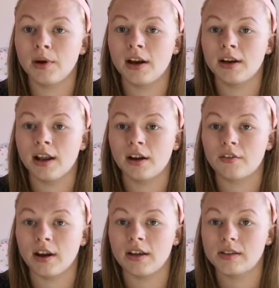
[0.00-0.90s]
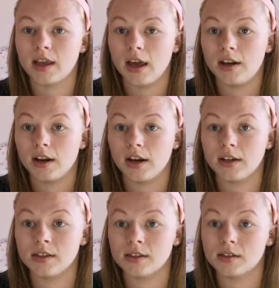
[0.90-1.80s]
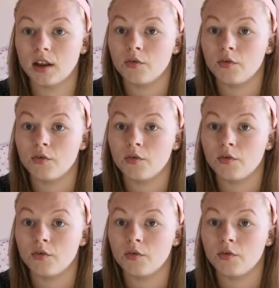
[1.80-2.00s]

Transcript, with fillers: Bernadette Grace Kennan Hearns.